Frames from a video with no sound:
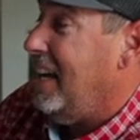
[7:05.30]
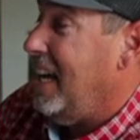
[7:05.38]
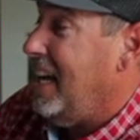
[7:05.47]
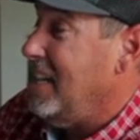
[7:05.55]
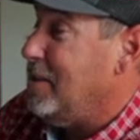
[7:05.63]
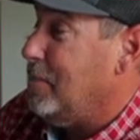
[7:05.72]

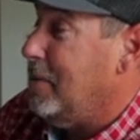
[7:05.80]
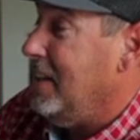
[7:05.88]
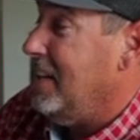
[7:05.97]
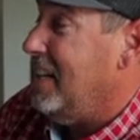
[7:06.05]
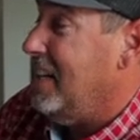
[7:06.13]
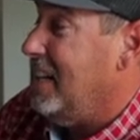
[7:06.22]

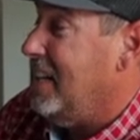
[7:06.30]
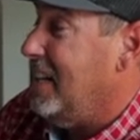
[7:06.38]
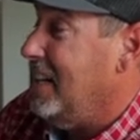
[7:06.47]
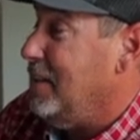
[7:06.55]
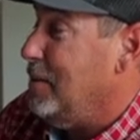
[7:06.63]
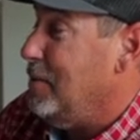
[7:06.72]

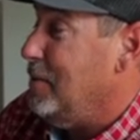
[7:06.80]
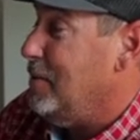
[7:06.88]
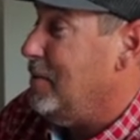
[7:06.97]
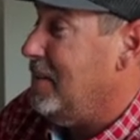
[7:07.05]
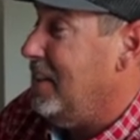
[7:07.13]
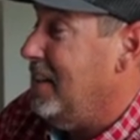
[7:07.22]

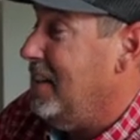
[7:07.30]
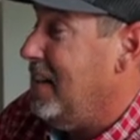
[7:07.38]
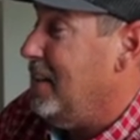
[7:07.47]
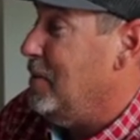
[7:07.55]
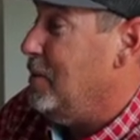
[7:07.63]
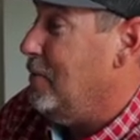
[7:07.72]
8/29/92,
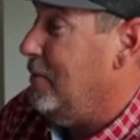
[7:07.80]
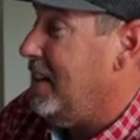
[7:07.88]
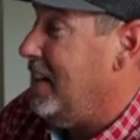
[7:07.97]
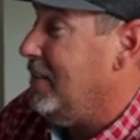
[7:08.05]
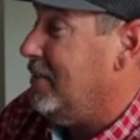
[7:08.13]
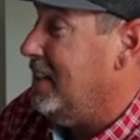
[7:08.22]
new
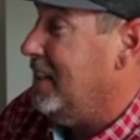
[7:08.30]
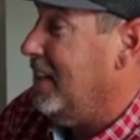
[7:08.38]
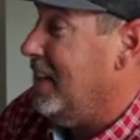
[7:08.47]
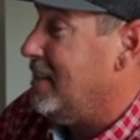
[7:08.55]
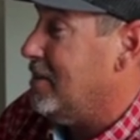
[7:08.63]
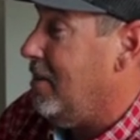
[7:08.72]
vinyl and
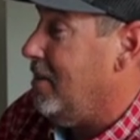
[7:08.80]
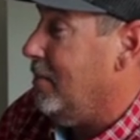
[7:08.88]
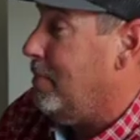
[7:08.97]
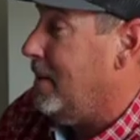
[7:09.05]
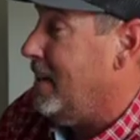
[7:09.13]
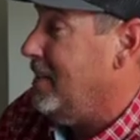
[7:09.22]
Lexol
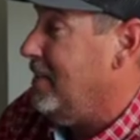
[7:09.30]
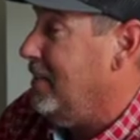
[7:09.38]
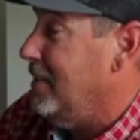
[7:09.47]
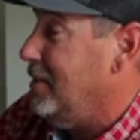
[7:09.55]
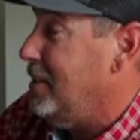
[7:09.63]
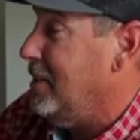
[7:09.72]
applied to
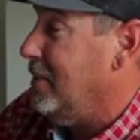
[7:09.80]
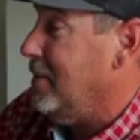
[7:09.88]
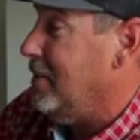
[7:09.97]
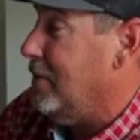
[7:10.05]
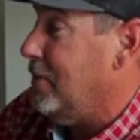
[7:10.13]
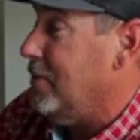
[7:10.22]
the
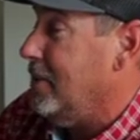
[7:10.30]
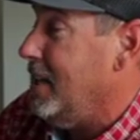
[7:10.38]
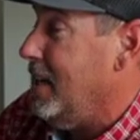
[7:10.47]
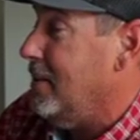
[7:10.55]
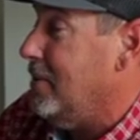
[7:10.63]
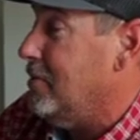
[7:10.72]
interior at
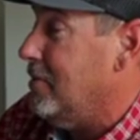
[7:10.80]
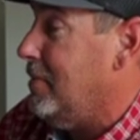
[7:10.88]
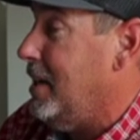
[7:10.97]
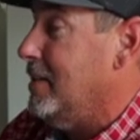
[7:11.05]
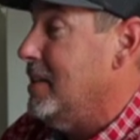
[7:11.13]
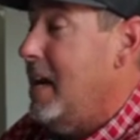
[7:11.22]
3,800
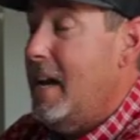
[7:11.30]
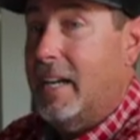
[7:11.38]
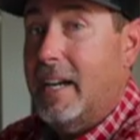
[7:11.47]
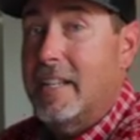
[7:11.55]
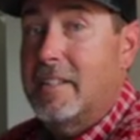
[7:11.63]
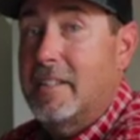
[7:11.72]
miles.
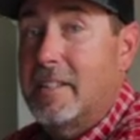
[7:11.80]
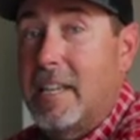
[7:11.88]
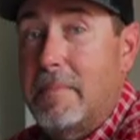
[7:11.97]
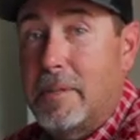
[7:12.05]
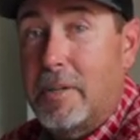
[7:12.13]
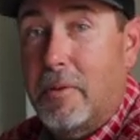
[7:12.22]
Guys, this
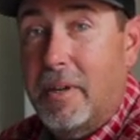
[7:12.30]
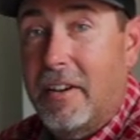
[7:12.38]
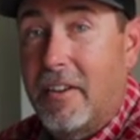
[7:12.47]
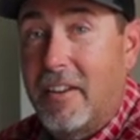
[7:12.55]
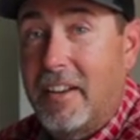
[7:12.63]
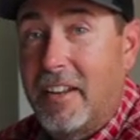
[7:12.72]
keeps
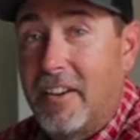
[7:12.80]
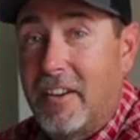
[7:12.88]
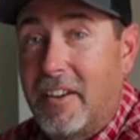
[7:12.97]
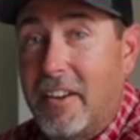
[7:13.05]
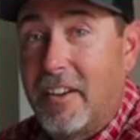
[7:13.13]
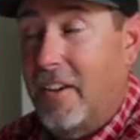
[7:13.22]
going on and
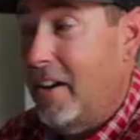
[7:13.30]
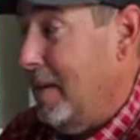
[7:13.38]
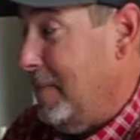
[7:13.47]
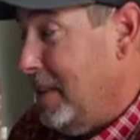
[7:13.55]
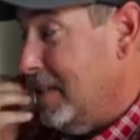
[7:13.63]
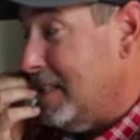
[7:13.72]
on and on.
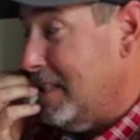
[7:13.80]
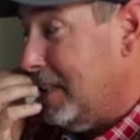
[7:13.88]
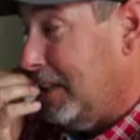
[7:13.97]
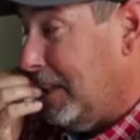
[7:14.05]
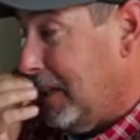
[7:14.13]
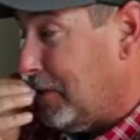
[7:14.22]
I mean, this is
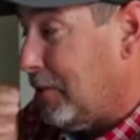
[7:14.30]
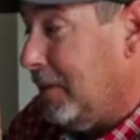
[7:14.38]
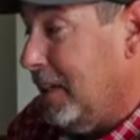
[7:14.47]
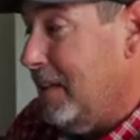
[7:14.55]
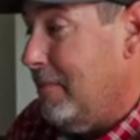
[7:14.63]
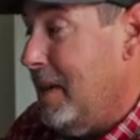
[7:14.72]

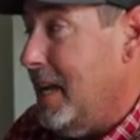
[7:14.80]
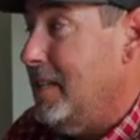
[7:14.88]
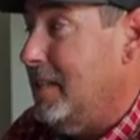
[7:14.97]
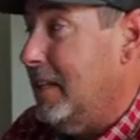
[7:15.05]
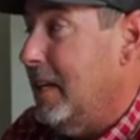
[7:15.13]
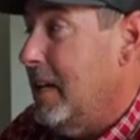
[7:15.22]
literally
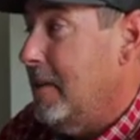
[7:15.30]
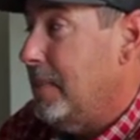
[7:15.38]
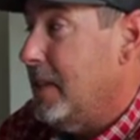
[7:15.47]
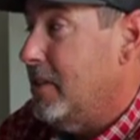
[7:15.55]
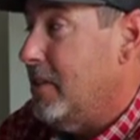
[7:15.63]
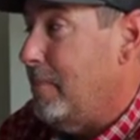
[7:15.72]
amazing.
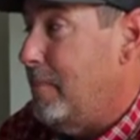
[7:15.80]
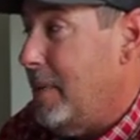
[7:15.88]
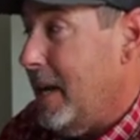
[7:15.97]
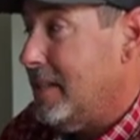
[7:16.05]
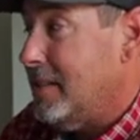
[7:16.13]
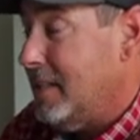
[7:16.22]
The
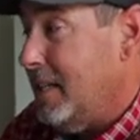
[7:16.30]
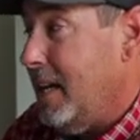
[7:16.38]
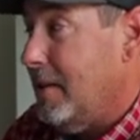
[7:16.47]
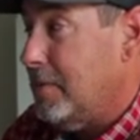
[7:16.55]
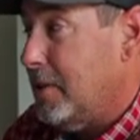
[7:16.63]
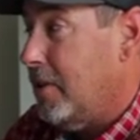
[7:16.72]
best
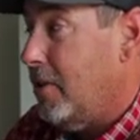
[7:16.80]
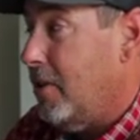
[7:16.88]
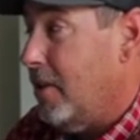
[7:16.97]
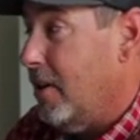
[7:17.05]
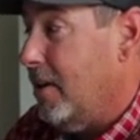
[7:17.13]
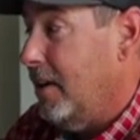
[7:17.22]
kept
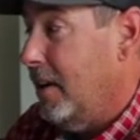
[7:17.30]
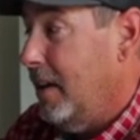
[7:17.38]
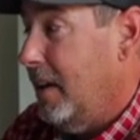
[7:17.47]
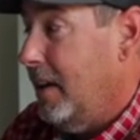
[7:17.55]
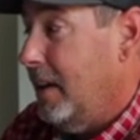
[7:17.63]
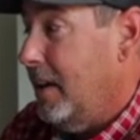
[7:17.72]
car
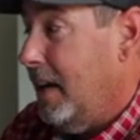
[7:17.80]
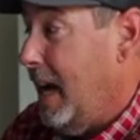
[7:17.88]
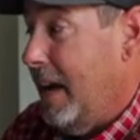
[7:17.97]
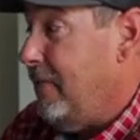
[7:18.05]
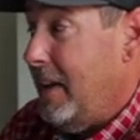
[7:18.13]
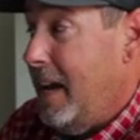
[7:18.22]

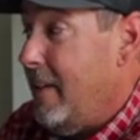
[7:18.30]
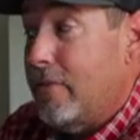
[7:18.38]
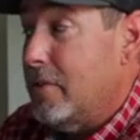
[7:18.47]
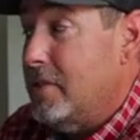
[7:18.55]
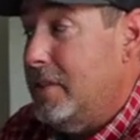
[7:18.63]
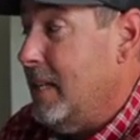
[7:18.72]
I've
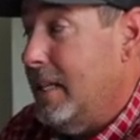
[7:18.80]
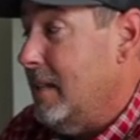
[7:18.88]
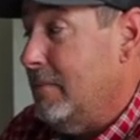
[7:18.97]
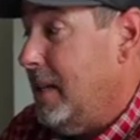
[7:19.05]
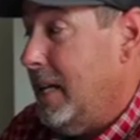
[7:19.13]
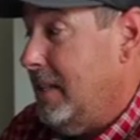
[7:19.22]
ever seen
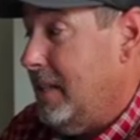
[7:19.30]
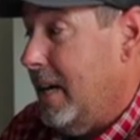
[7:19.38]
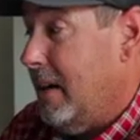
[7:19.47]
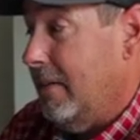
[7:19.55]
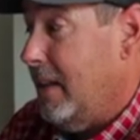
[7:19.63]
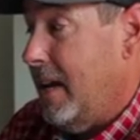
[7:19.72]
in my
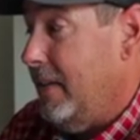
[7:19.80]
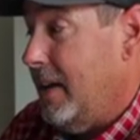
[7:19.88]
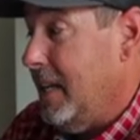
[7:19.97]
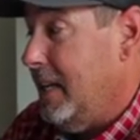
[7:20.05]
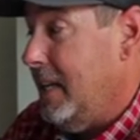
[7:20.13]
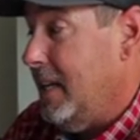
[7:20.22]
entire life. I